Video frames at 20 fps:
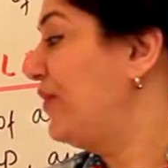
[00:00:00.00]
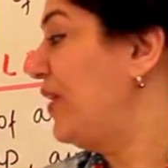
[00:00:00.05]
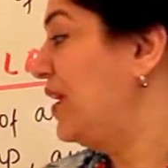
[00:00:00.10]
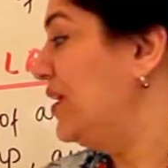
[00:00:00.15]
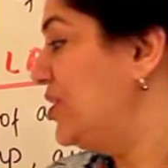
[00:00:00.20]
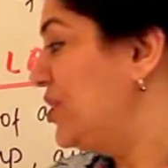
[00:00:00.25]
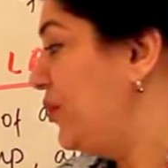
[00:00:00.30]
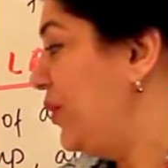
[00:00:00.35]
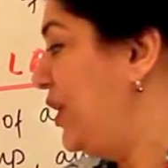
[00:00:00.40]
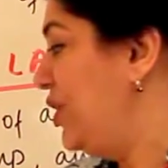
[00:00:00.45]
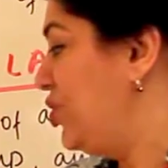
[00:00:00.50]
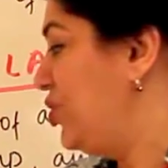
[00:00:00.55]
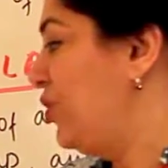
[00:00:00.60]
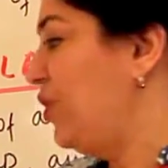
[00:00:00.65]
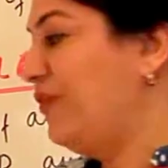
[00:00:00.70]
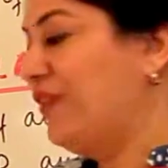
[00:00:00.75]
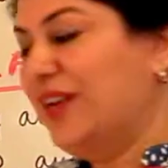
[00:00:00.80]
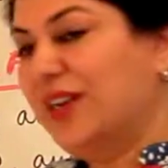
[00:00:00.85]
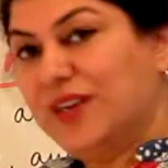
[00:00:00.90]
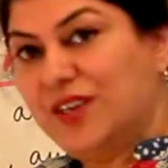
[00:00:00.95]
of conservation
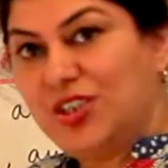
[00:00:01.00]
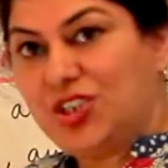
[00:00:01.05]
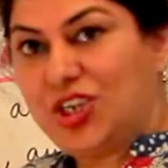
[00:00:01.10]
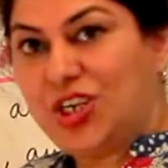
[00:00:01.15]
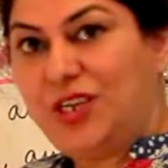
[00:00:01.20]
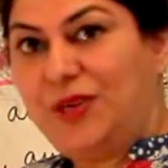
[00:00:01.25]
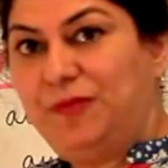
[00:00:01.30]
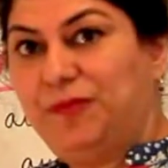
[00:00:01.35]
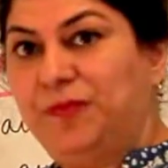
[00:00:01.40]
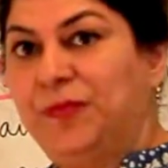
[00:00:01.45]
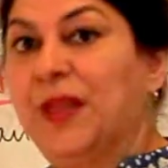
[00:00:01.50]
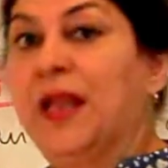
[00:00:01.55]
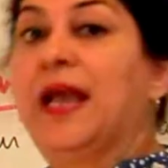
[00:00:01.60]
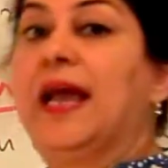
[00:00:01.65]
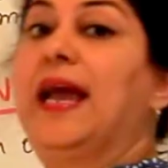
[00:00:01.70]
of energy.